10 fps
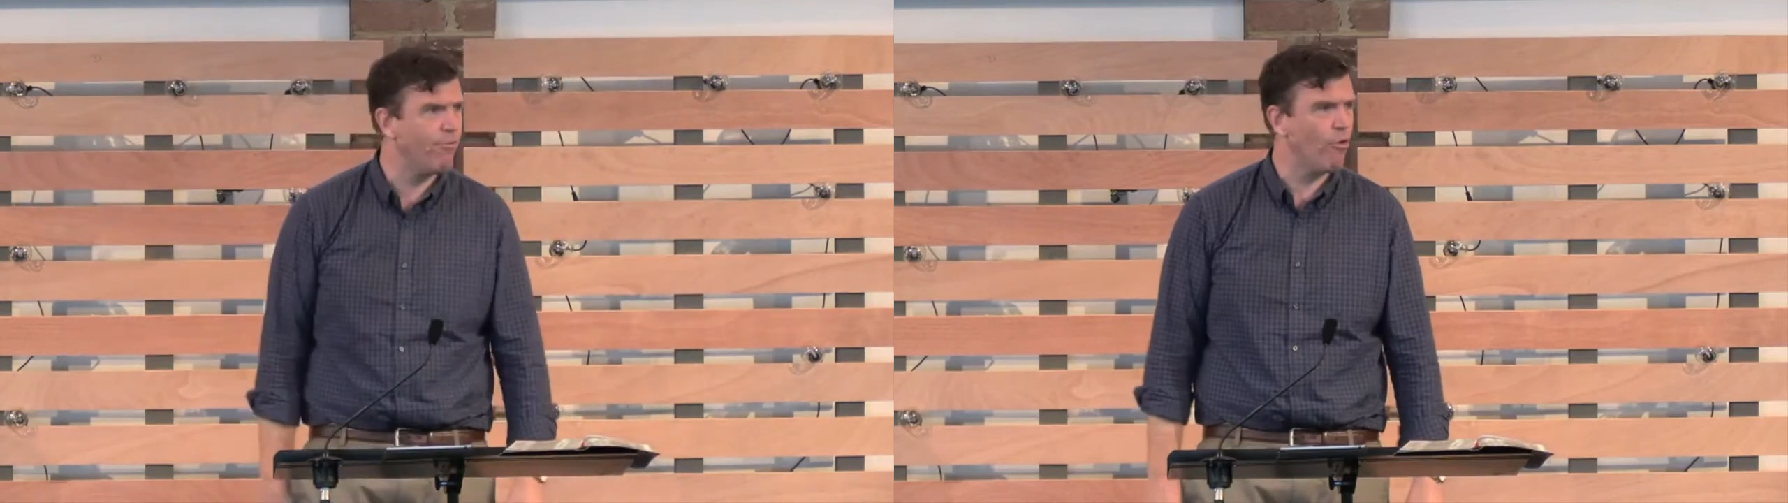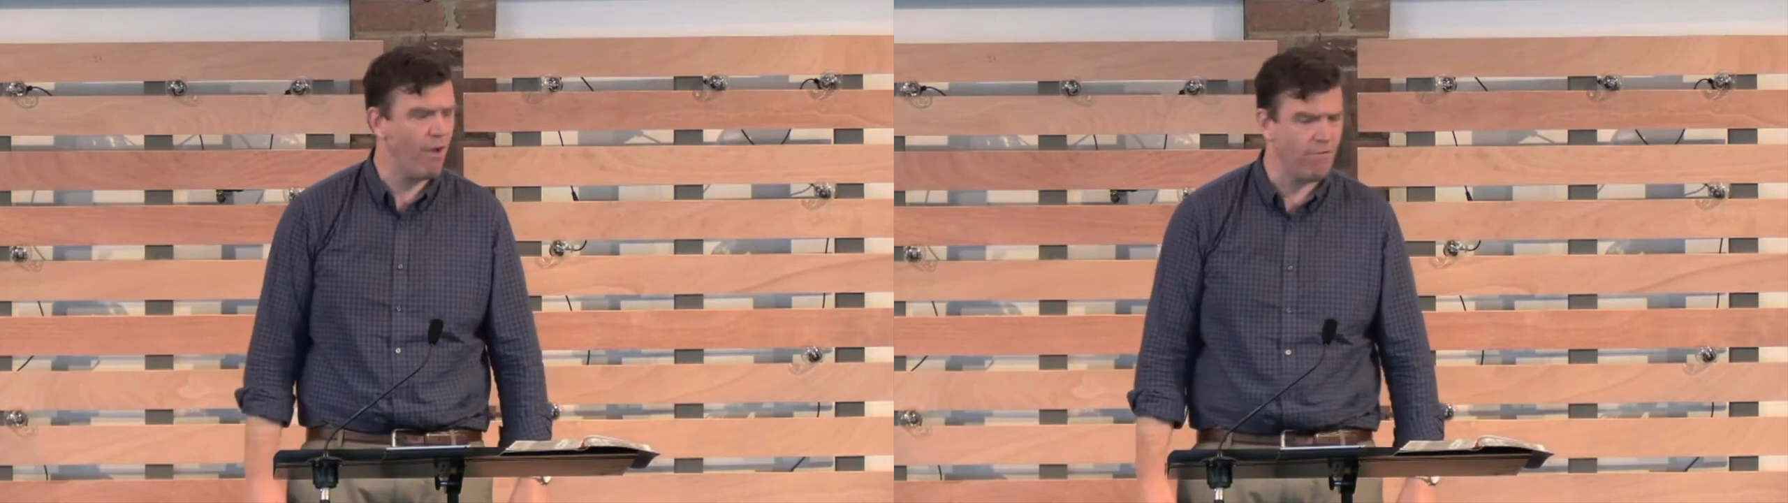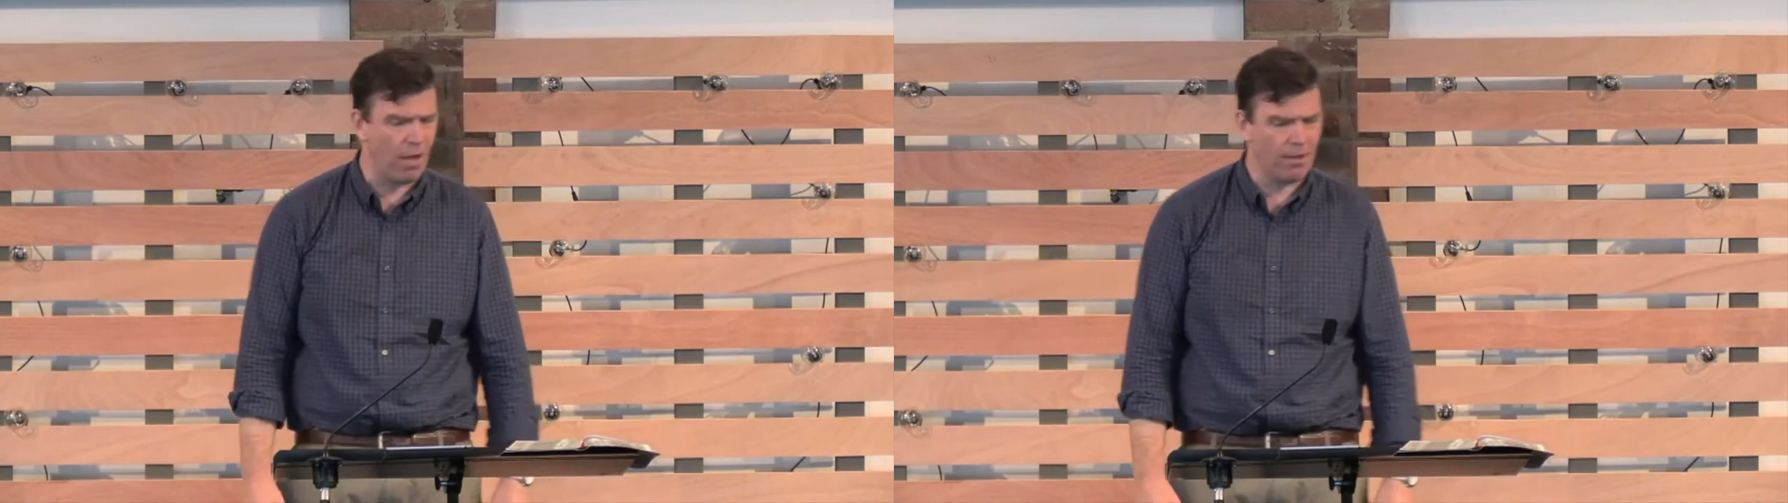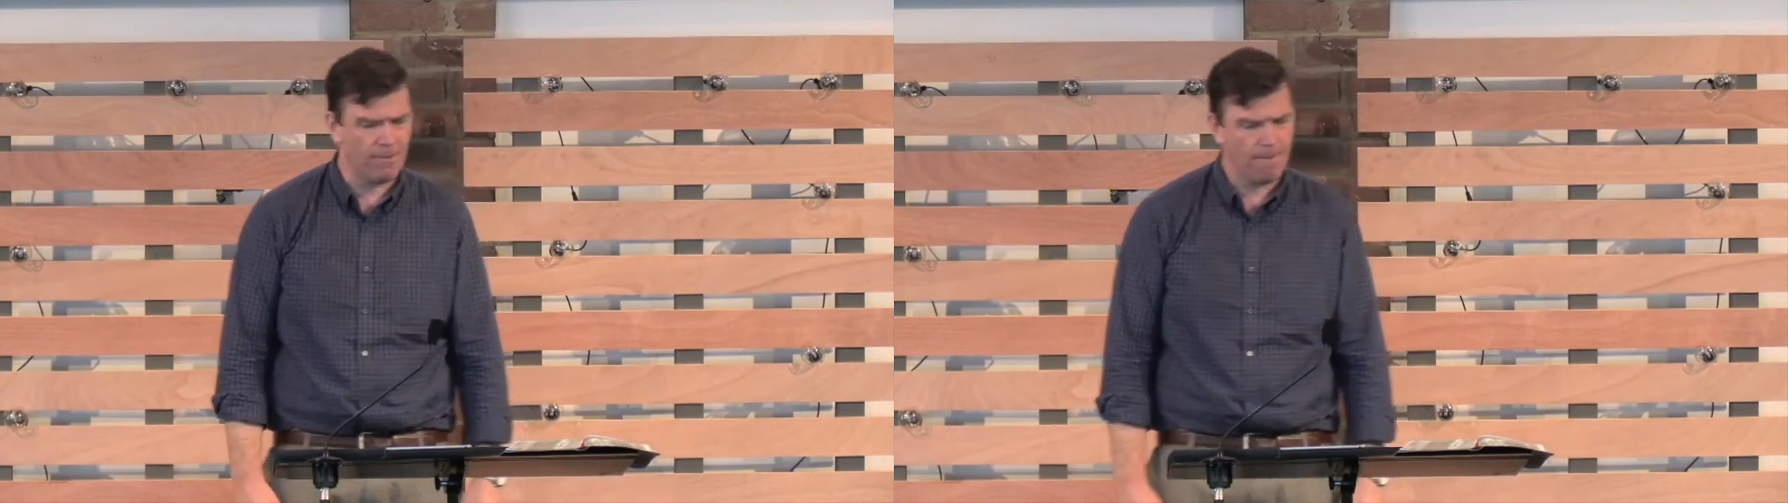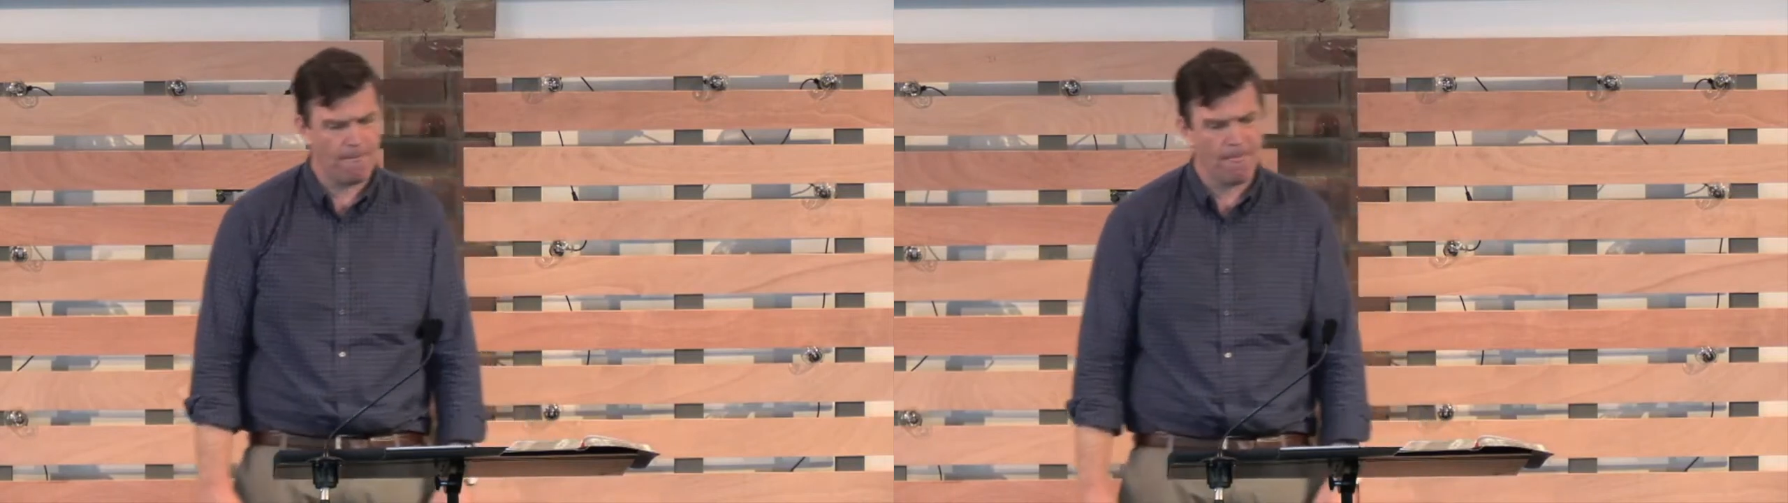forever.
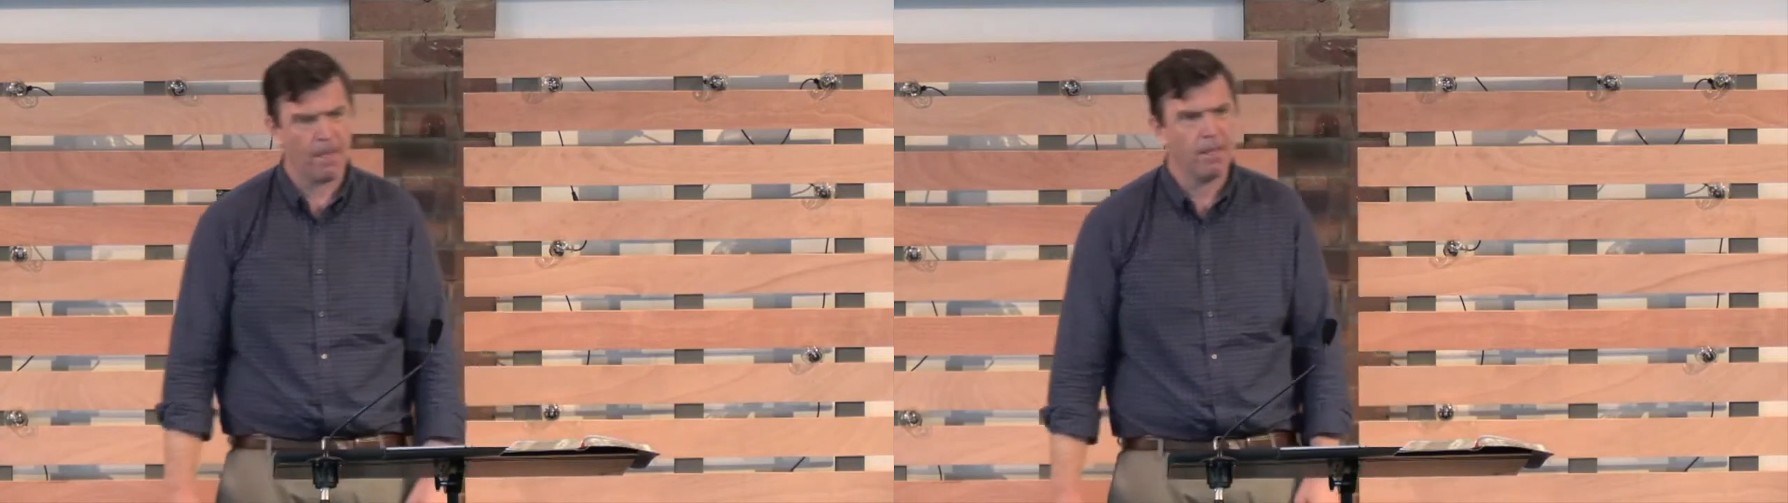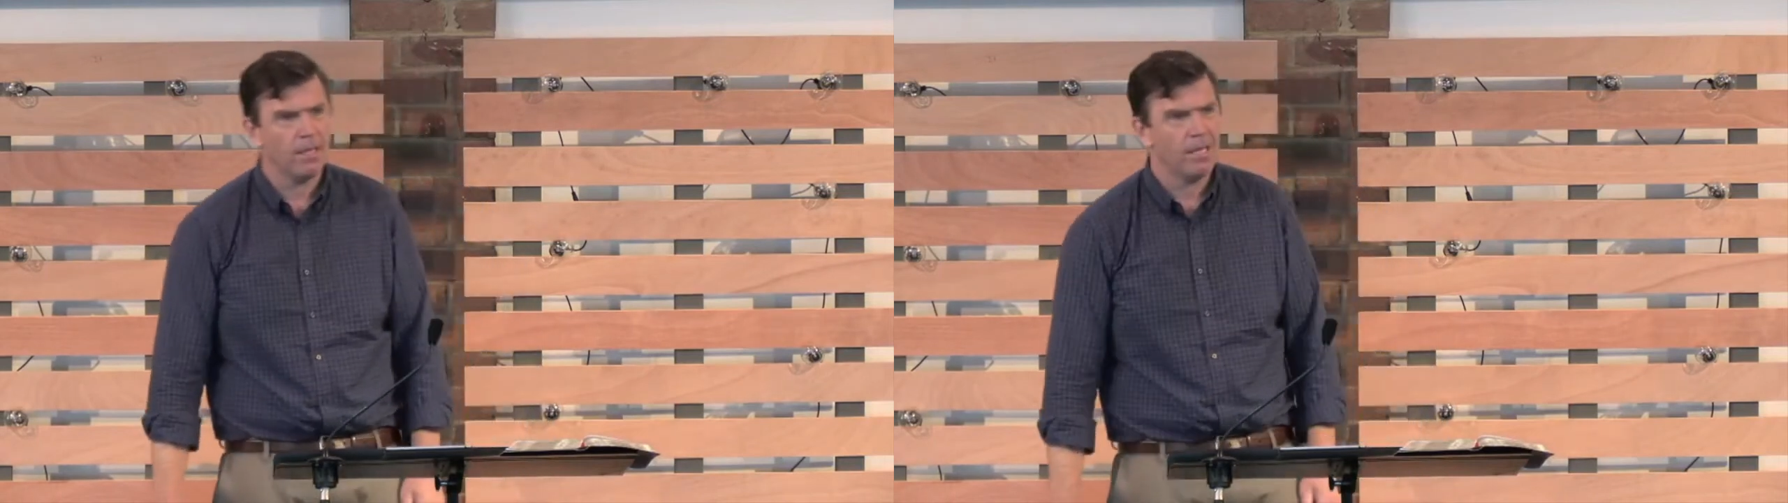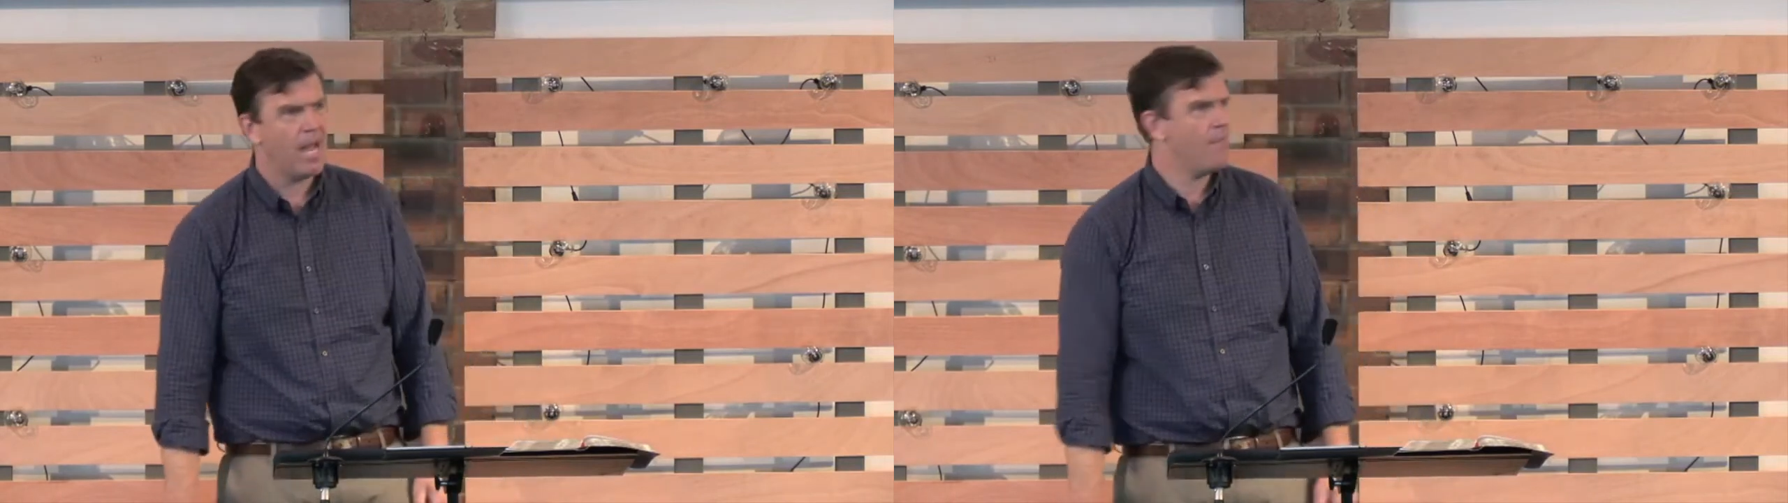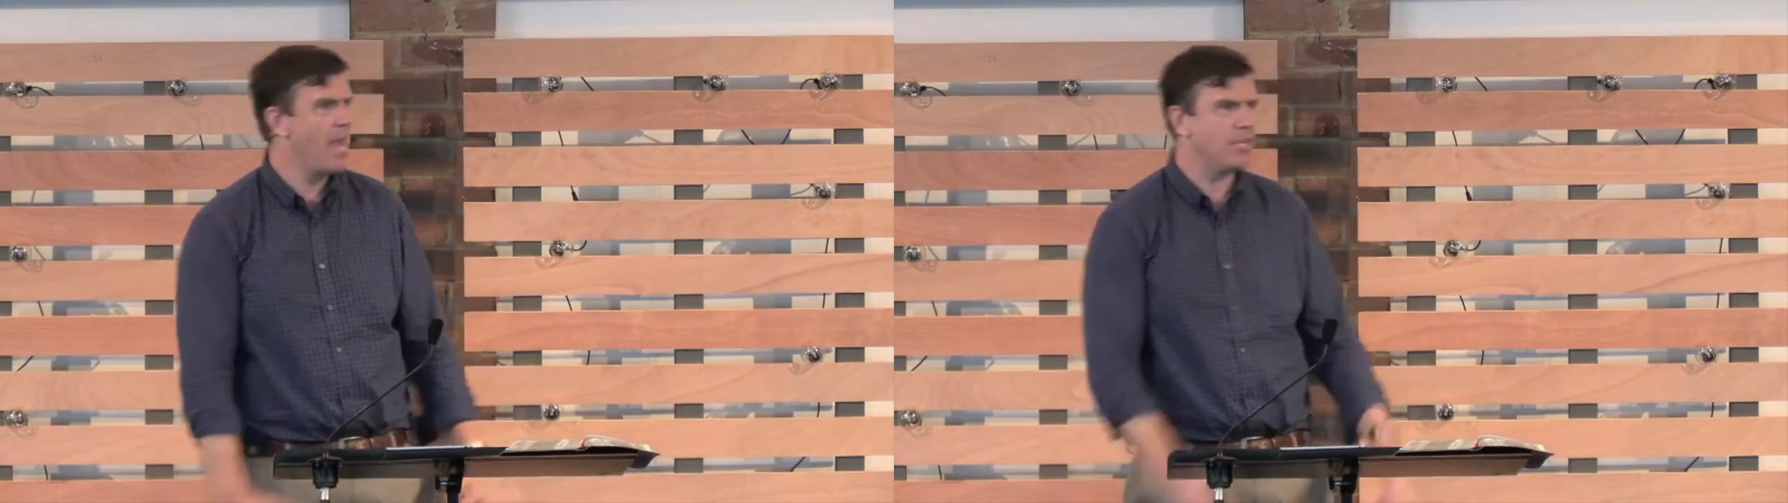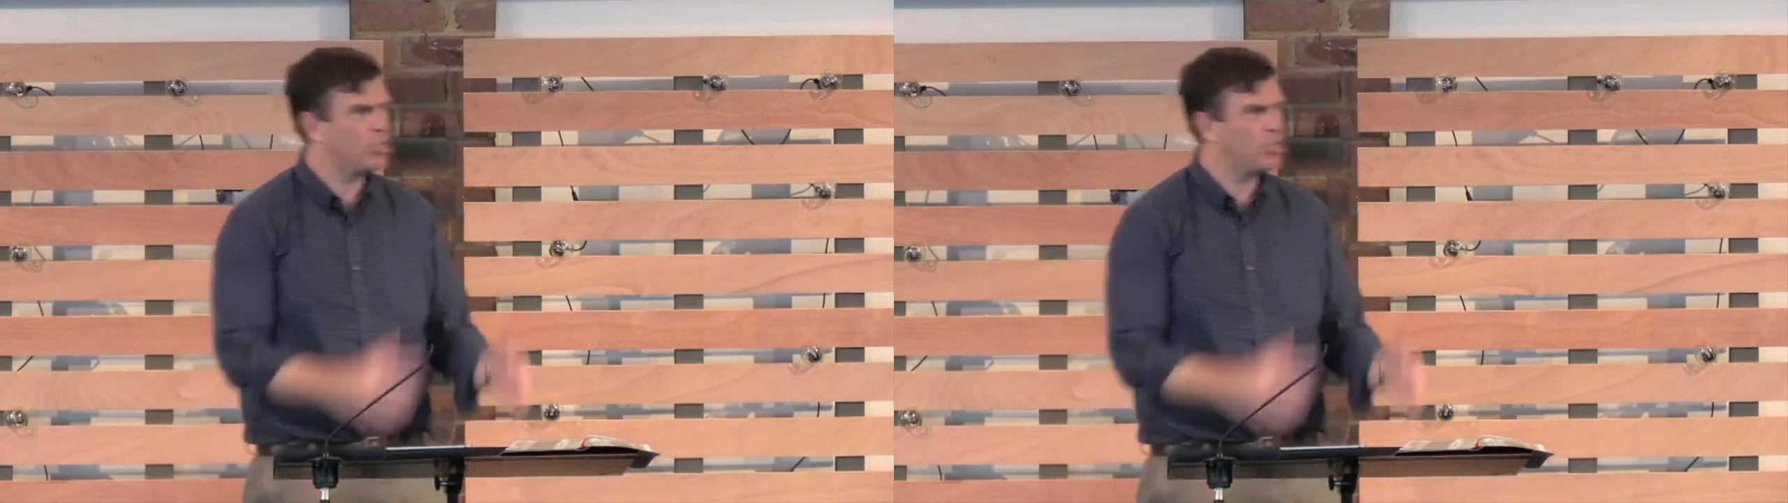And that is